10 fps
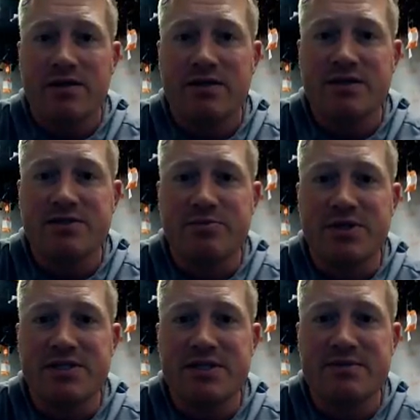this would be
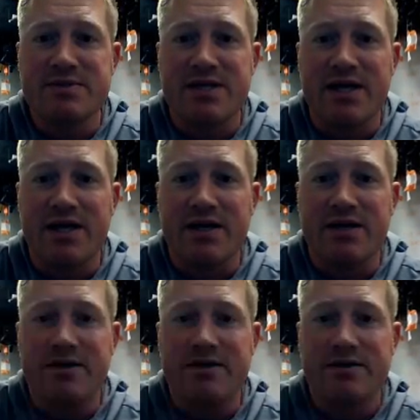teams now.
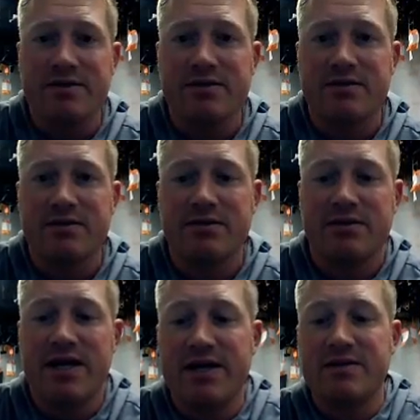
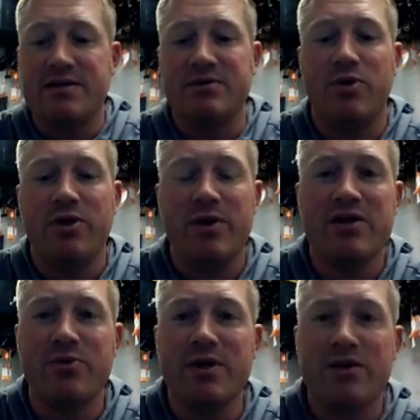Hey, the one way
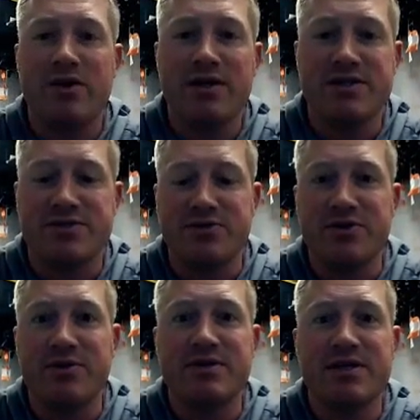that we learn is through
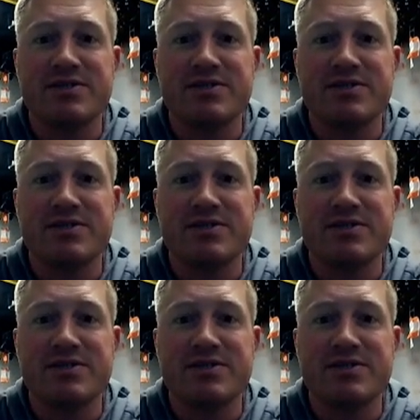doing things